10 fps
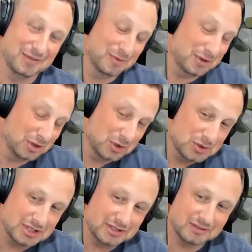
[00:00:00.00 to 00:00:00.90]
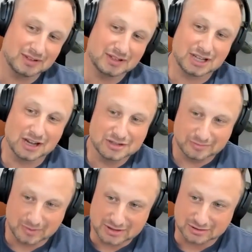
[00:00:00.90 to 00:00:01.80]
when you're losing tons
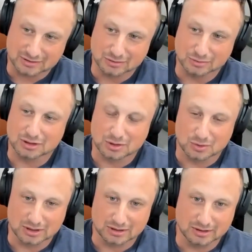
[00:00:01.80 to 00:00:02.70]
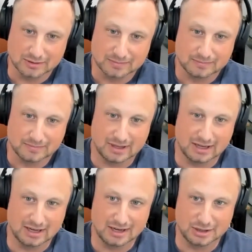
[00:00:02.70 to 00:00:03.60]
of muscle really quickly,
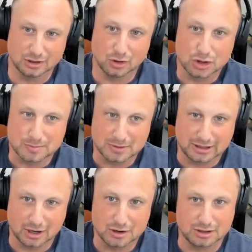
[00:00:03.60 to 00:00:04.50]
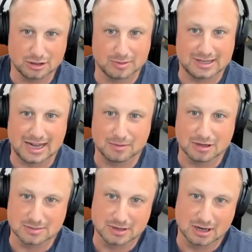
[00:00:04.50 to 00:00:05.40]
and you're ultimately hurting your
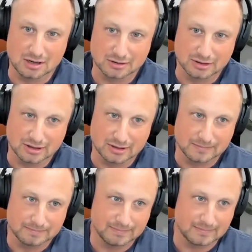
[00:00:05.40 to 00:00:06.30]
metabolism in the long run,